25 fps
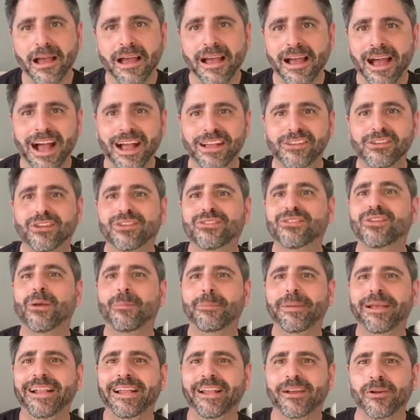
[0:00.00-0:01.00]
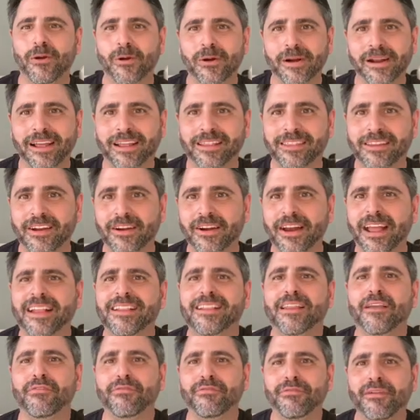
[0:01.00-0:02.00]
I just saw Billy Corgan there, and
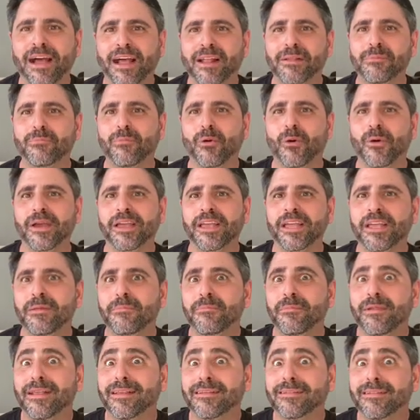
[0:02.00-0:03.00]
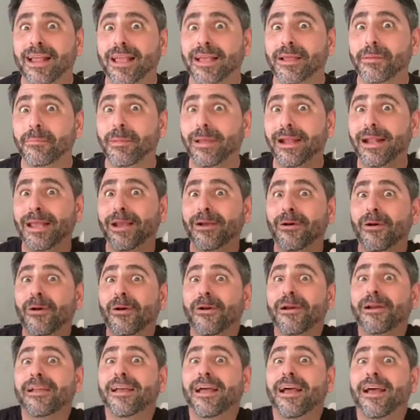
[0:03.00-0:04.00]
the fanboy in me is like, Billy
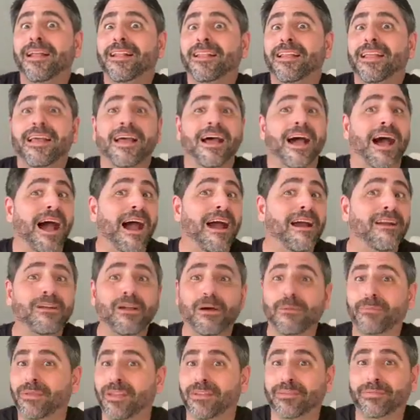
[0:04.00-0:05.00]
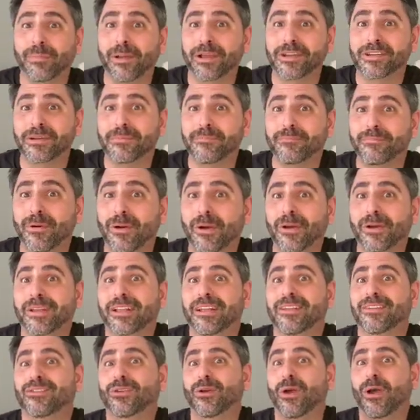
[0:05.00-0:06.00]
Corgan, I love the Smashing
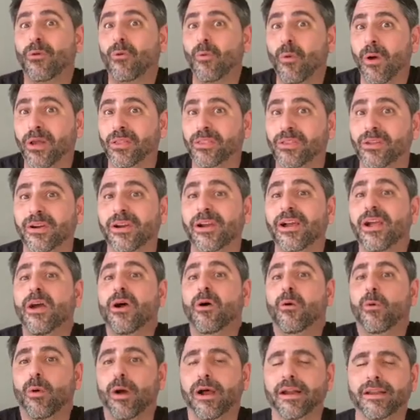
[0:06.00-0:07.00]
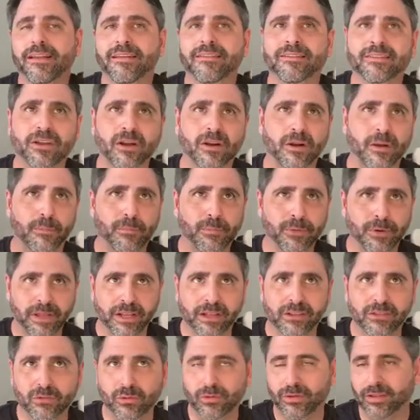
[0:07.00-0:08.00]
Pumpkins, so I wonder what he's gonna
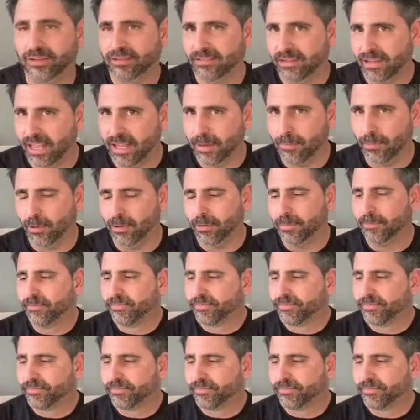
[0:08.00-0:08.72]
bring to the table.